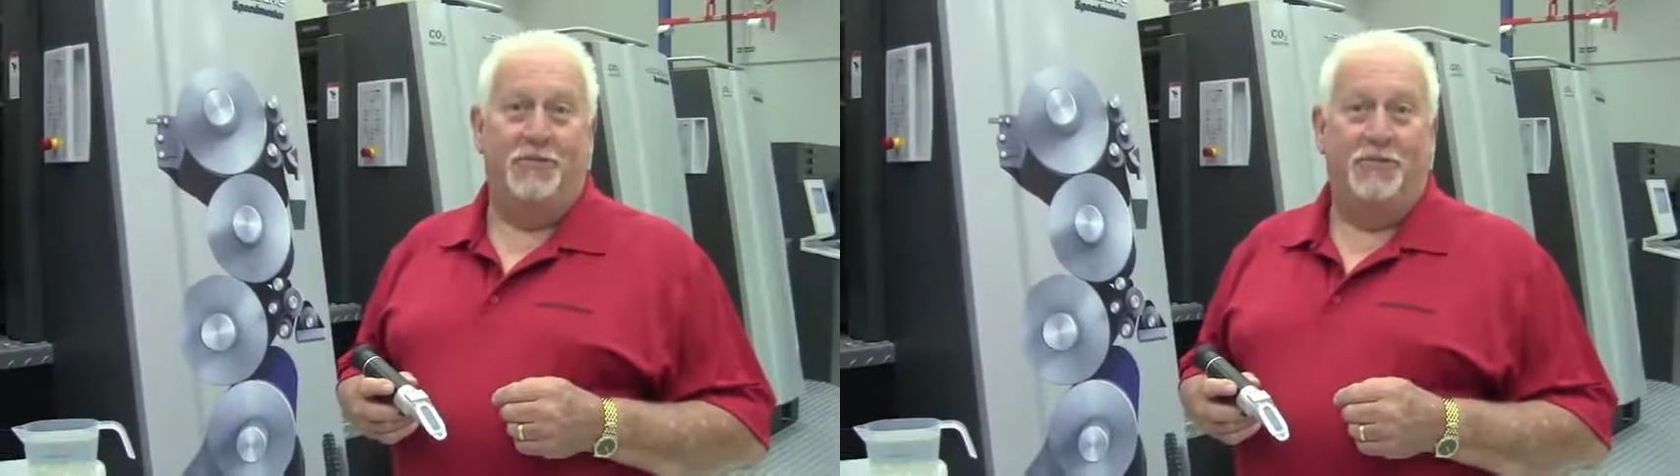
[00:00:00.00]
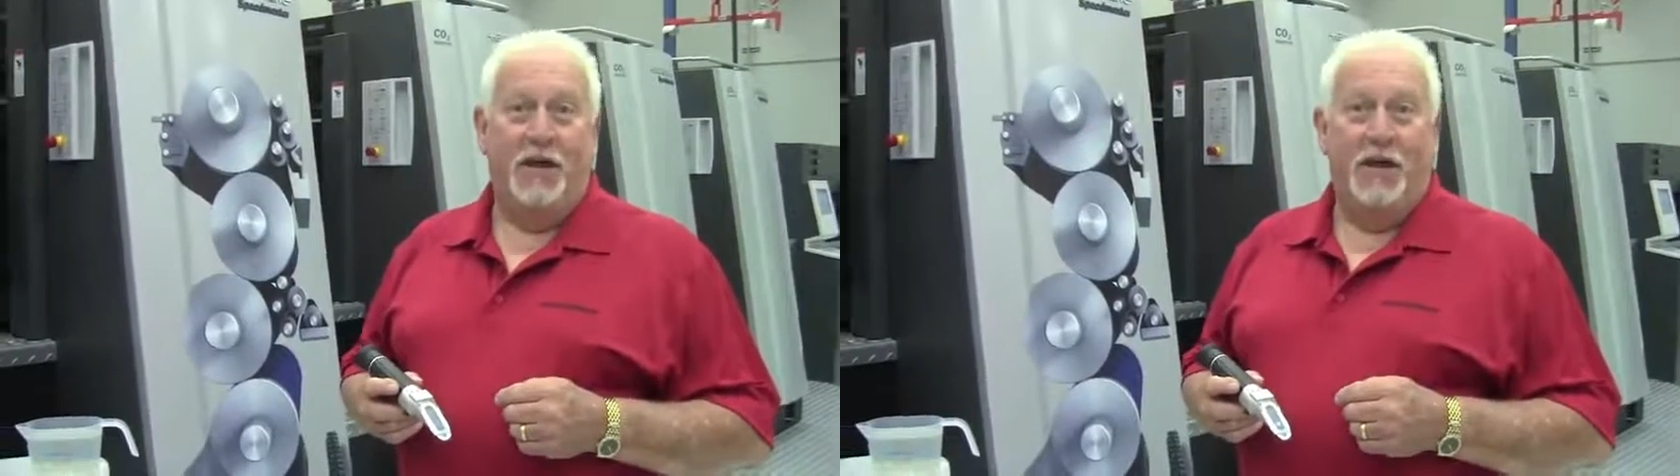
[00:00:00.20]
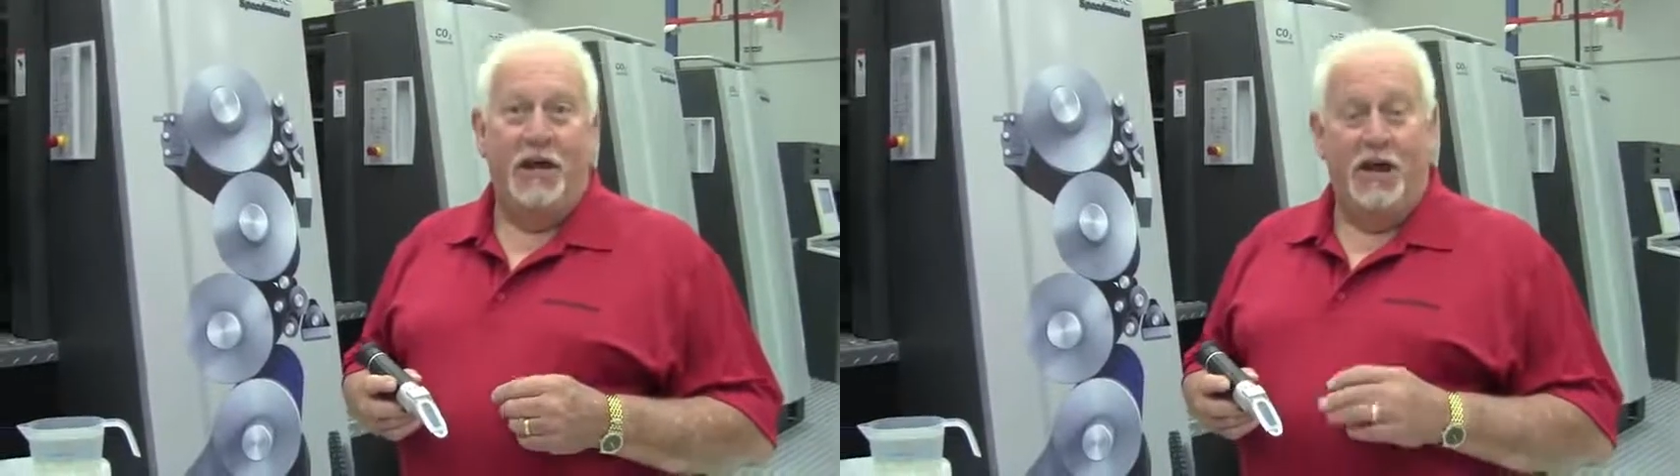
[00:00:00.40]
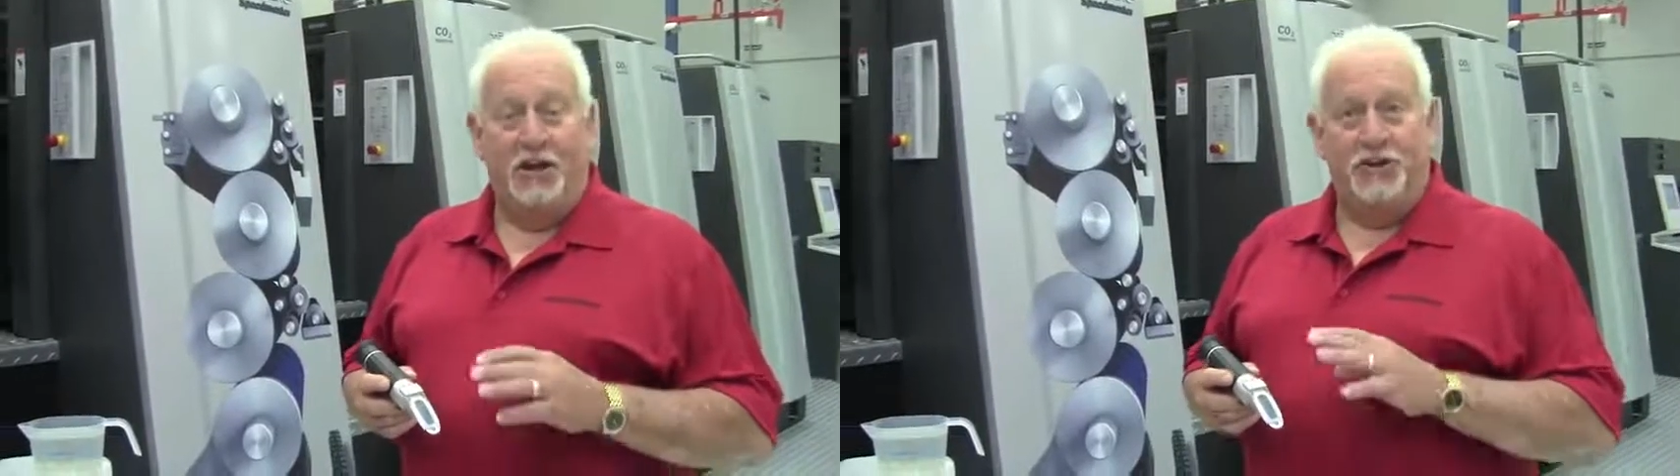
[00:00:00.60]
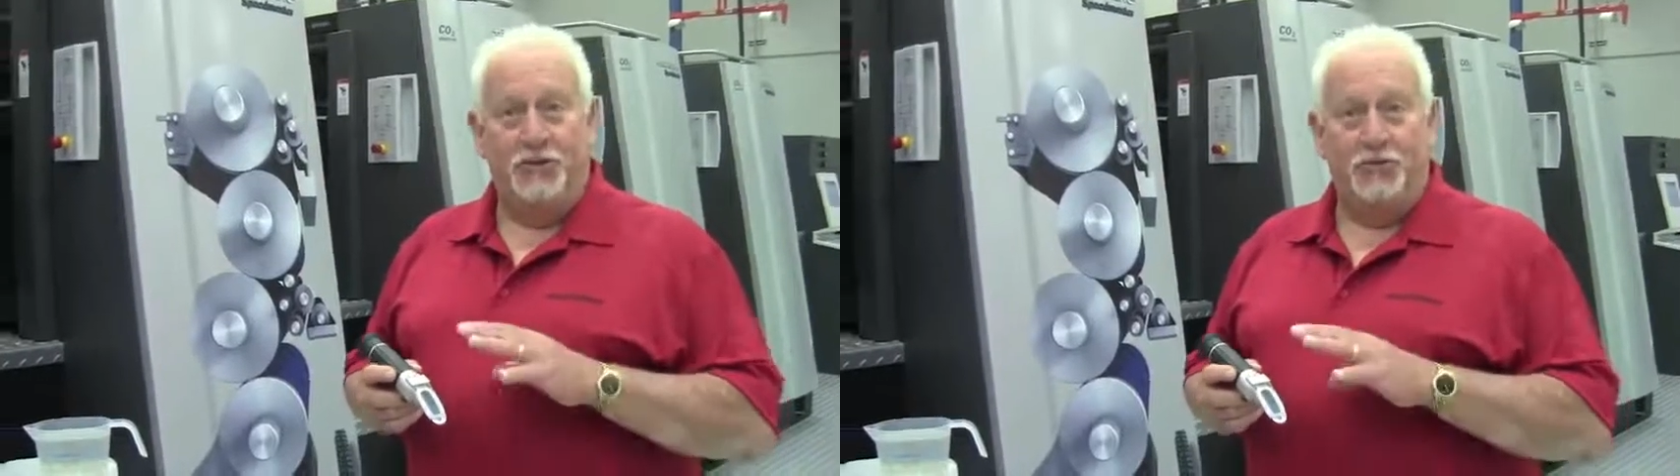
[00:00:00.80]
And
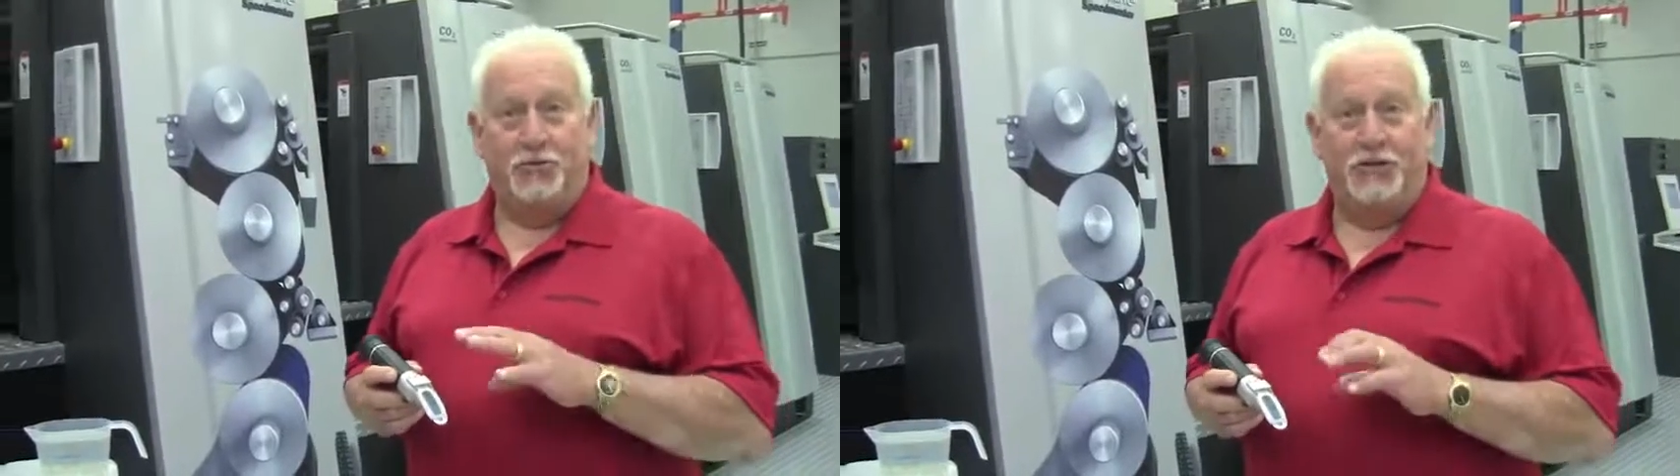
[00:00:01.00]
it's used,